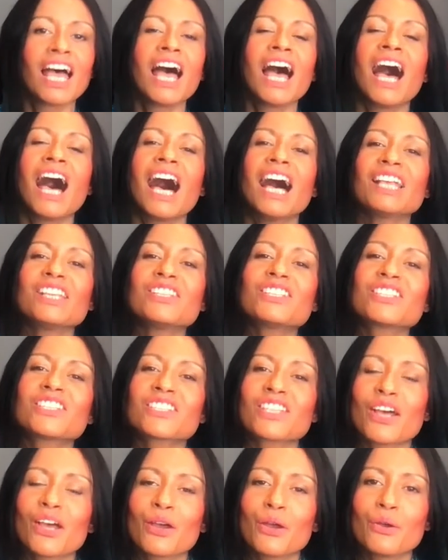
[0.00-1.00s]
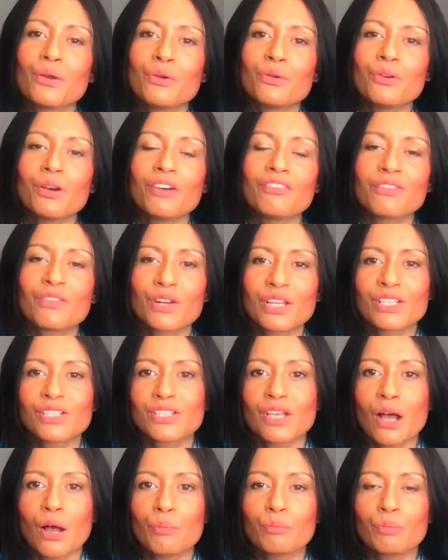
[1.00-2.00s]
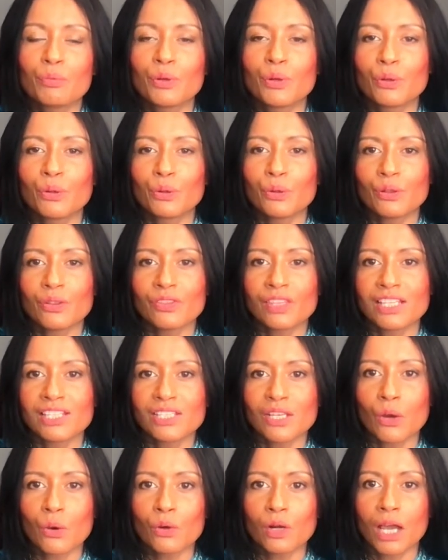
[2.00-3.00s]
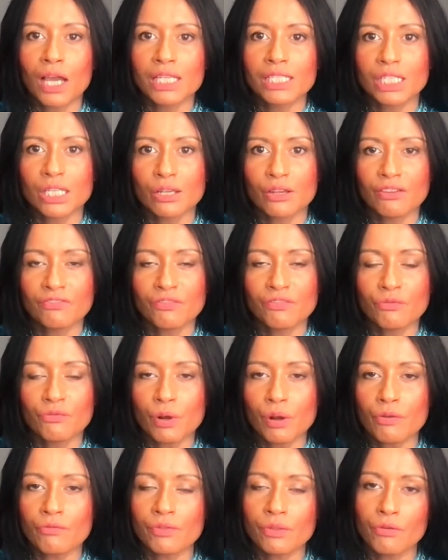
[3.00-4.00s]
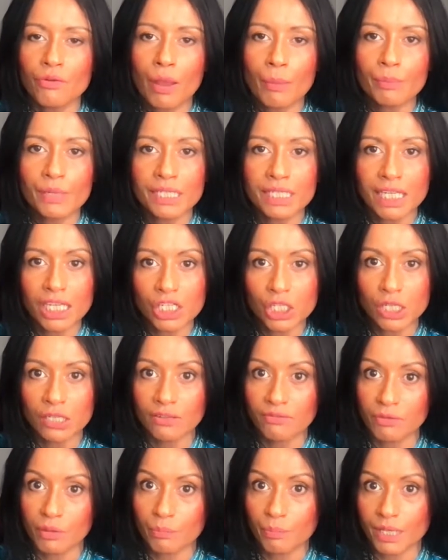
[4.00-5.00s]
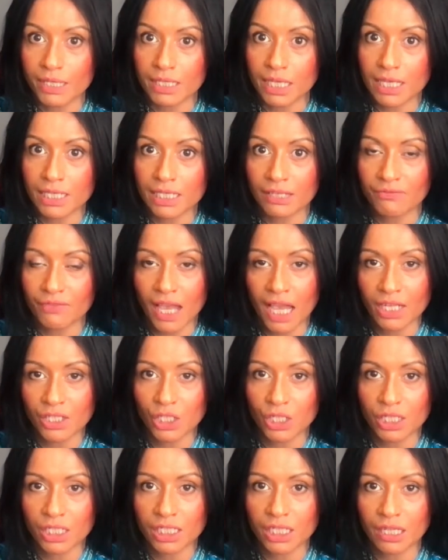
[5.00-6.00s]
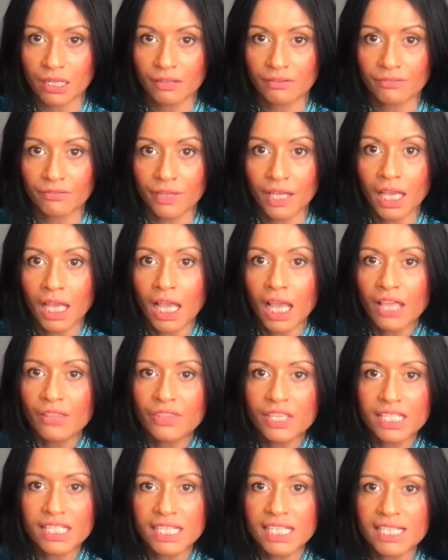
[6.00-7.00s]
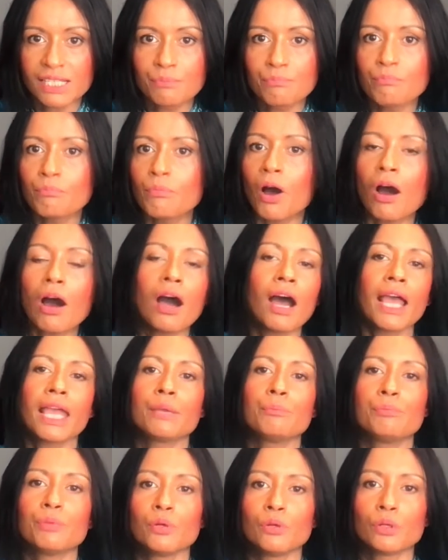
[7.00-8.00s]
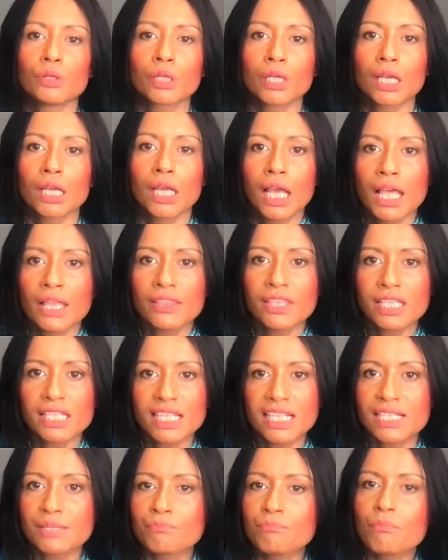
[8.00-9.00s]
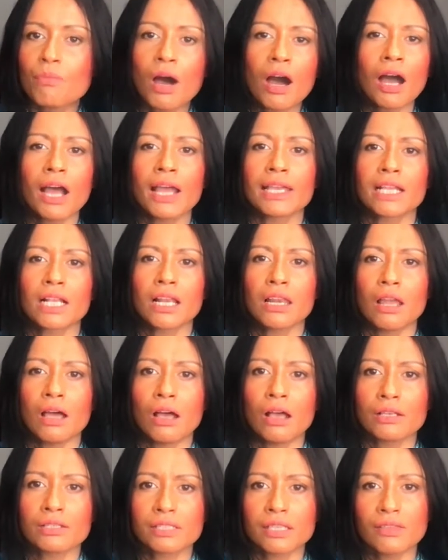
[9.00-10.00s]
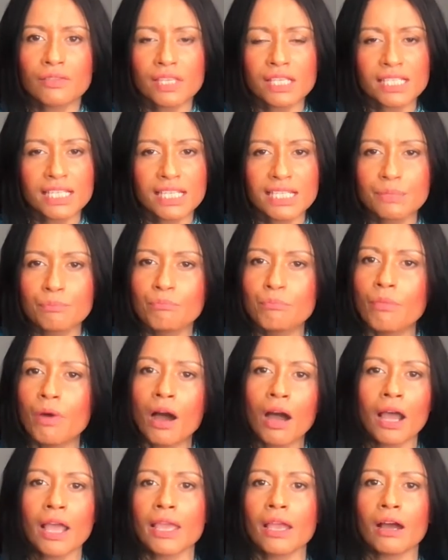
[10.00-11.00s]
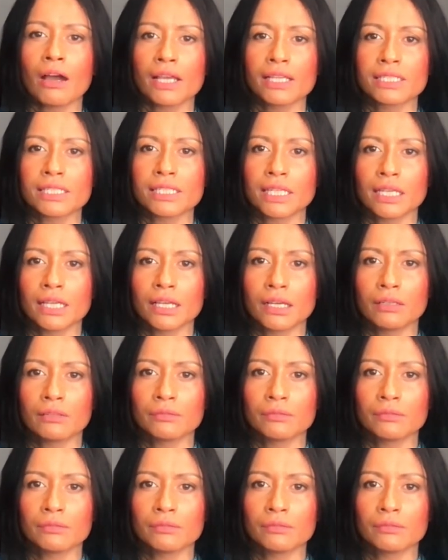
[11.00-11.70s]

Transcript: And so, for example, this whole idea of the repetition of the possessive adjective, this is my book, this is my class, this is my idea.